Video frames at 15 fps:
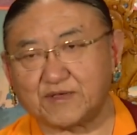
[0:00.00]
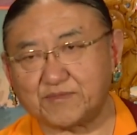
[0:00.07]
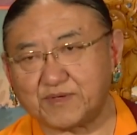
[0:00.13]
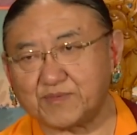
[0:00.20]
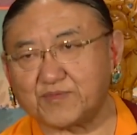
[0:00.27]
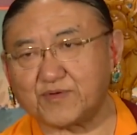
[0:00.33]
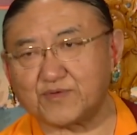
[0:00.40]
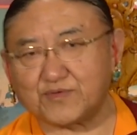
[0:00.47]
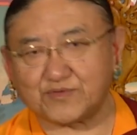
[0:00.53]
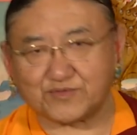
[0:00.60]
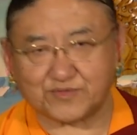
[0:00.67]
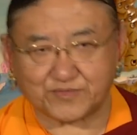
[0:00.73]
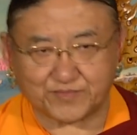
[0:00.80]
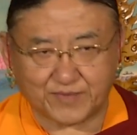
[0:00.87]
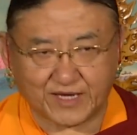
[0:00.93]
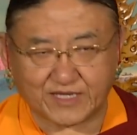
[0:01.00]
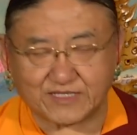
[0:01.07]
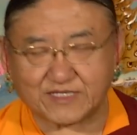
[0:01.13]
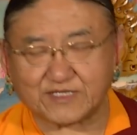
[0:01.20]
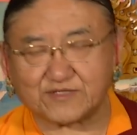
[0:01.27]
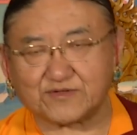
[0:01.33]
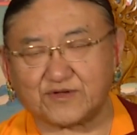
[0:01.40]
People who do
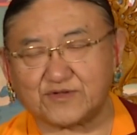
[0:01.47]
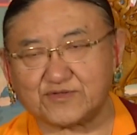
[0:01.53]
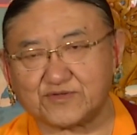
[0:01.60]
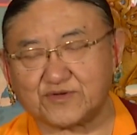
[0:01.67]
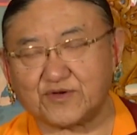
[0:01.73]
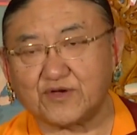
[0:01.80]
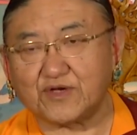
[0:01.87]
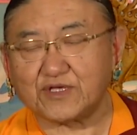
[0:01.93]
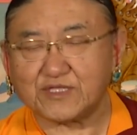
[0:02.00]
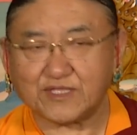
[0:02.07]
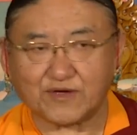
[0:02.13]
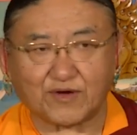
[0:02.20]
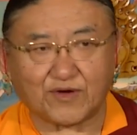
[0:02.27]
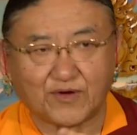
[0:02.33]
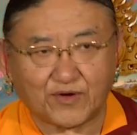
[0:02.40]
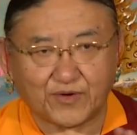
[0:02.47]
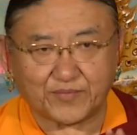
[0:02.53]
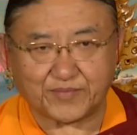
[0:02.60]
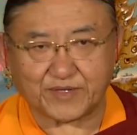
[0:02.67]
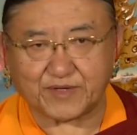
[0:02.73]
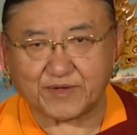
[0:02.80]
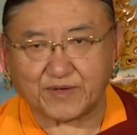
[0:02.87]
bad things also, they are
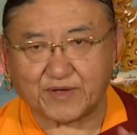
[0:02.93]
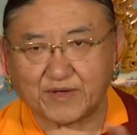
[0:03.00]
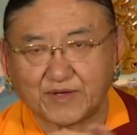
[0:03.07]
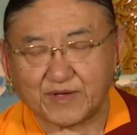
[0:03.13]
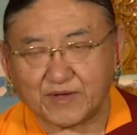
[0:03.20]
hoping